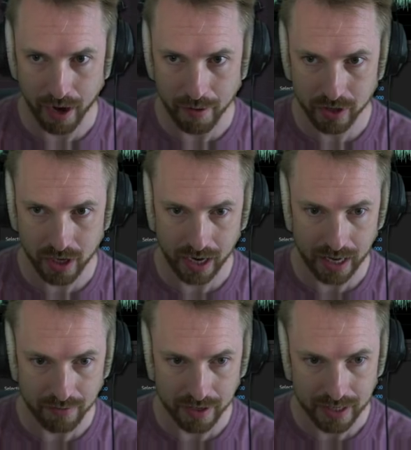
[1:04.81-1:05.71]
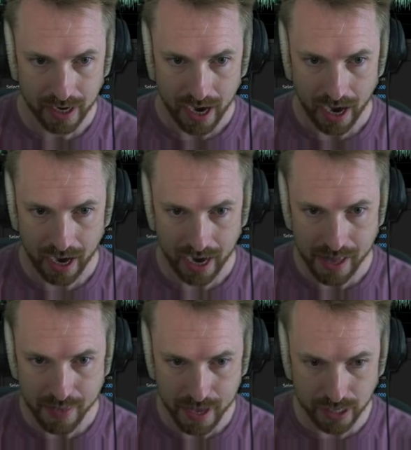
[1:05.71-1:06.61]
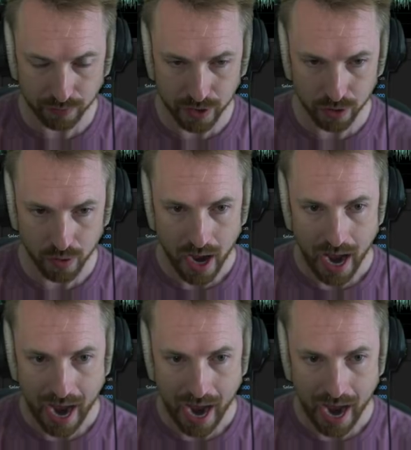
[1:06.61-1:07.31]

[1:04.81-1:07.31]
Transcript: But I'm just going to leave it uh, in this view